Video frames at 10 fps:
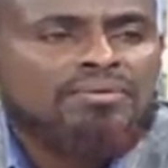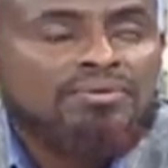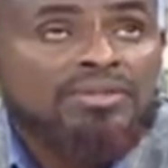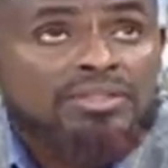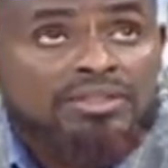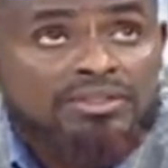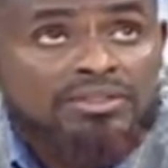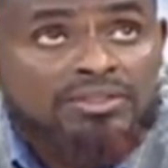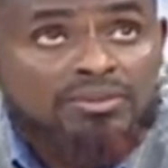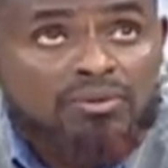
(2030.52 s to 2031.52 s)

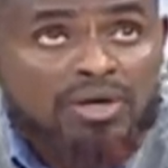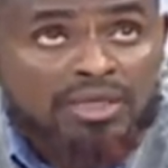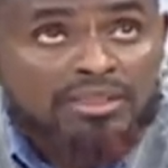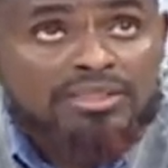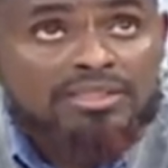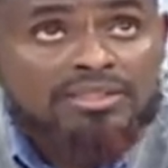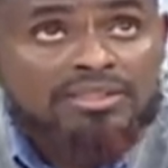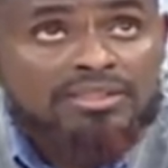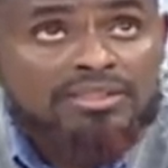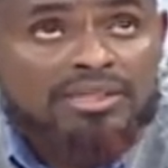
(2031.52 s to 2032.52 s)
This world
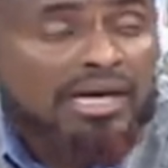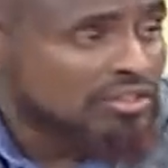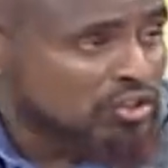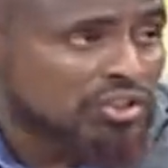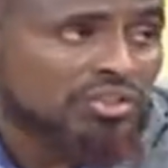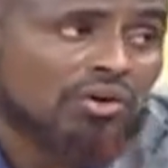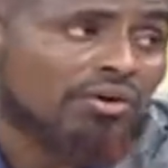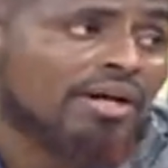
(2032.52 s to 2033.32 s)
has its honor.